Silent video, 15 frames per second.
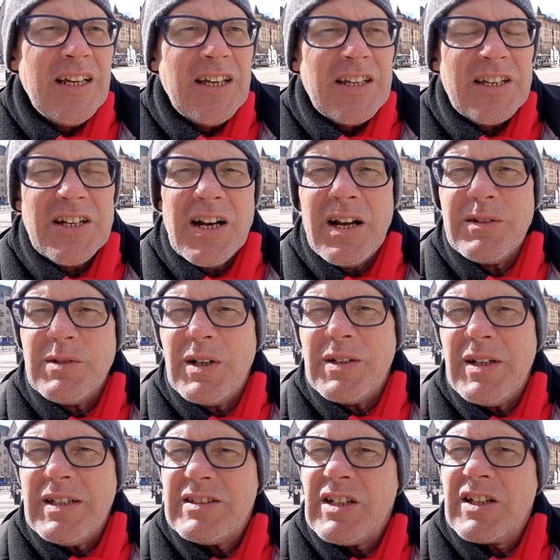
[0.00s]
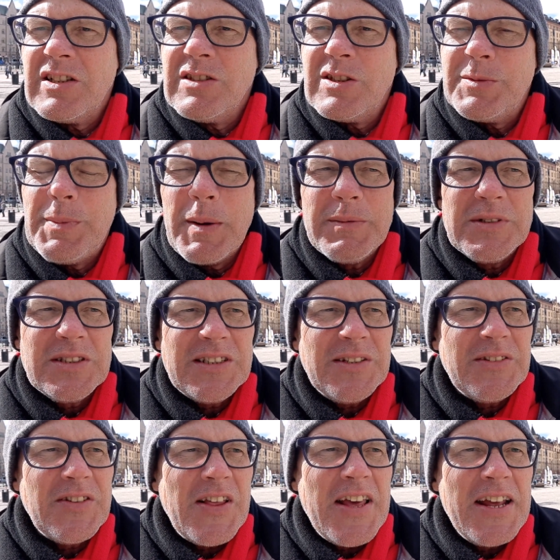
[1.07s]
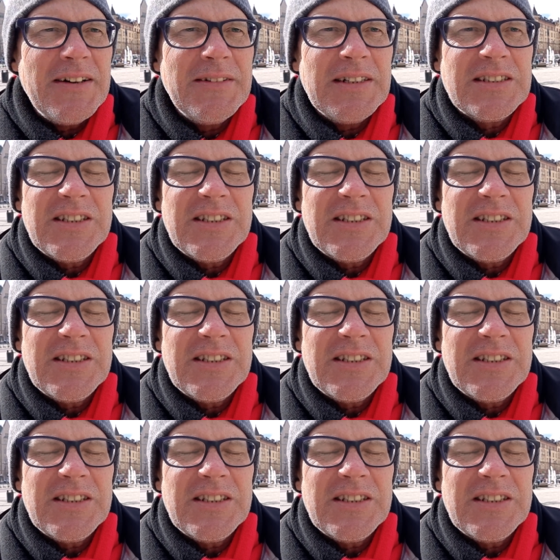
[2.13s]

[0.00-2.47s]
you know, it's a conspiracy theory.